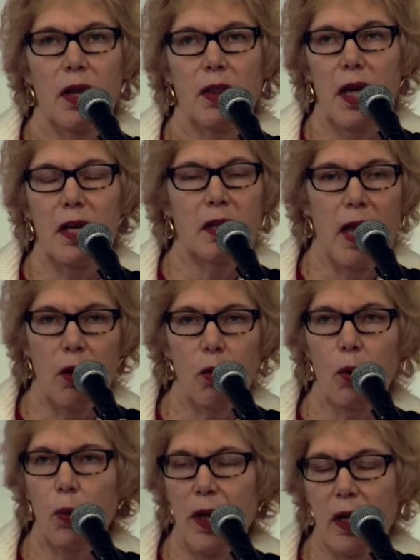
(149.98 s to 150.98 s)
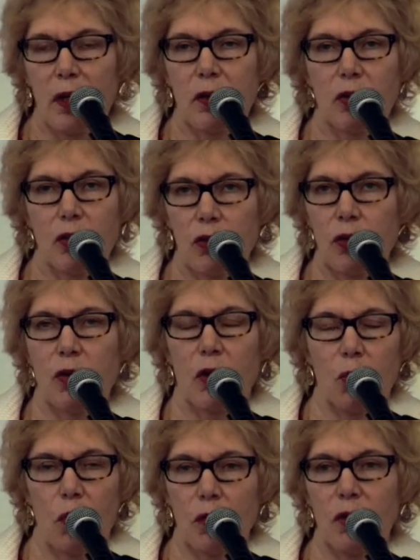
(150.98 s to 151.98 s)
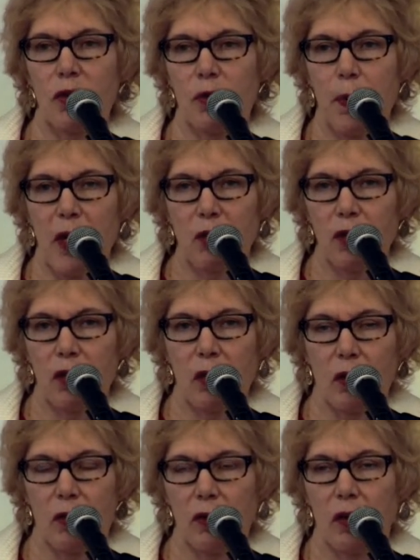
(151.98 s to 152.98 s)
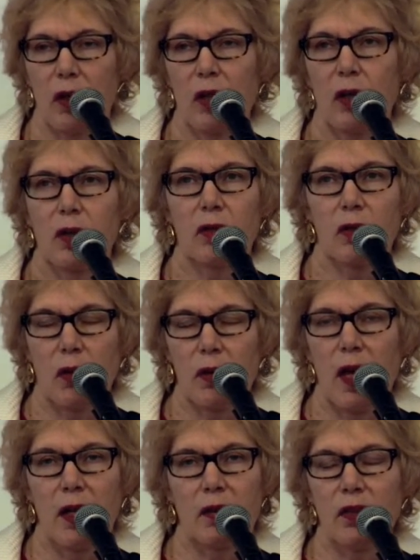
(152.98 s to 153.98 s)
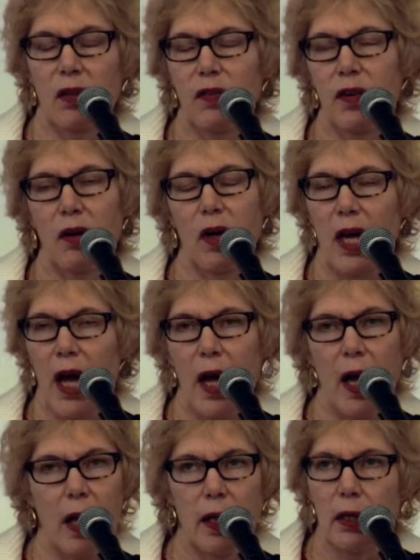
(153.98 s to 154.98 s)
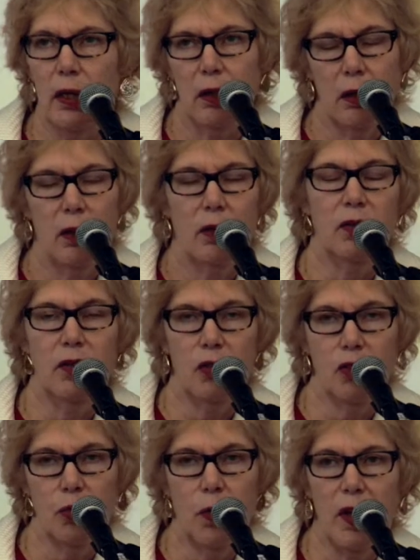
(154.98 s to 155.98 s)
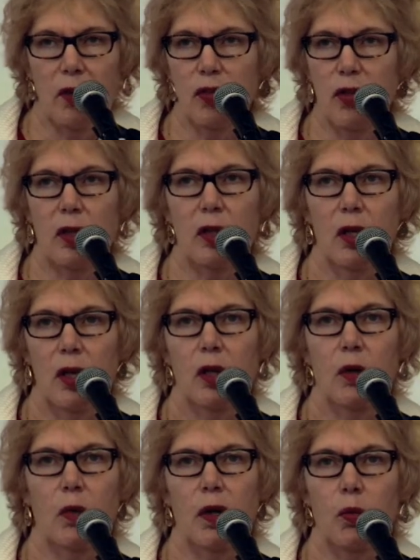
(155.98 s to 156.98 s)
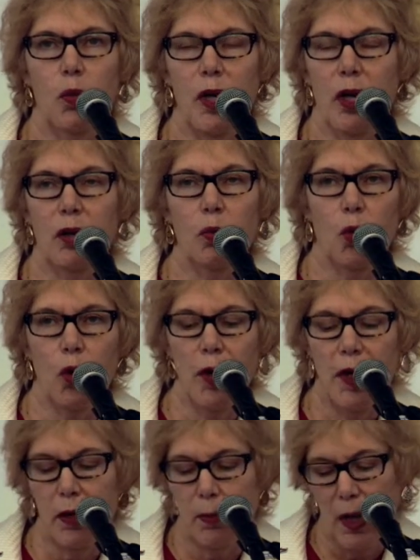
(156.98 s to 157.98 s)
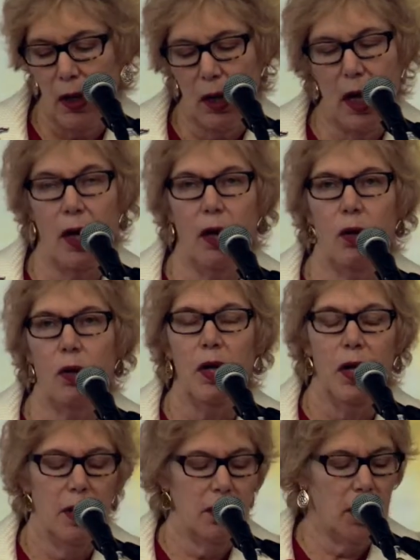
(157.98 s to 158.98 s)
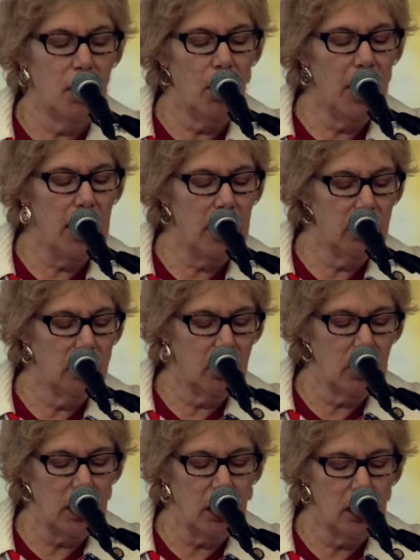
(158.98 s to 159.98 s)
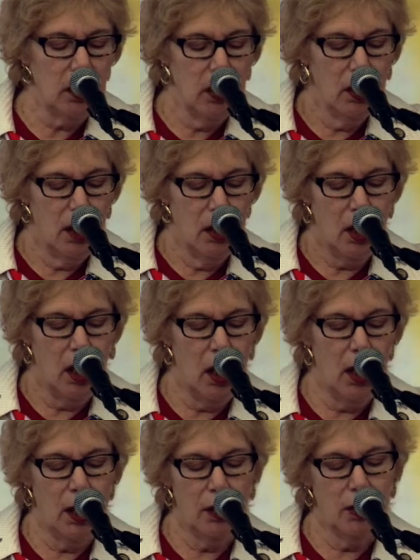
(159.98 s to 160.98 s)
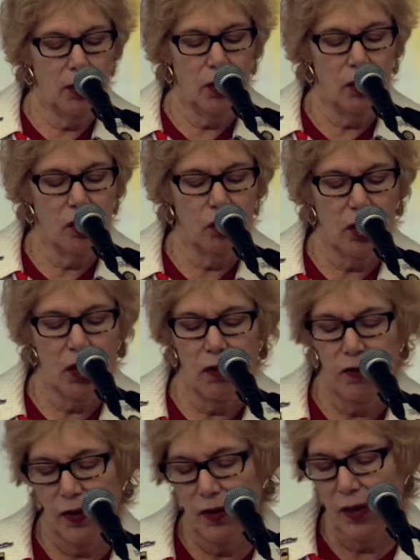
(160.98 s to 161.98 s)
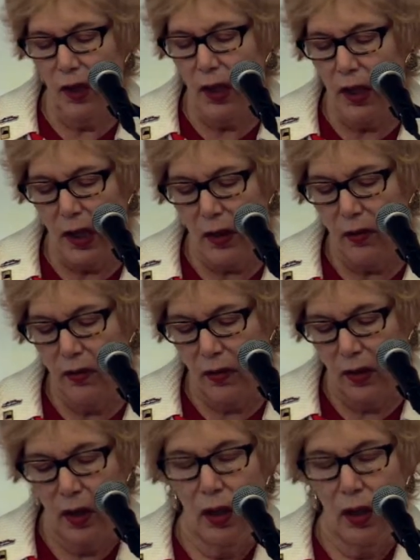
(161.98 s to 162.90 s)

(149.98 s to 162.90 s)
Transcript: they allow Iran to do their own inspections. So that's a very odd situation when we are worried about how they are handling their nuclear facilities.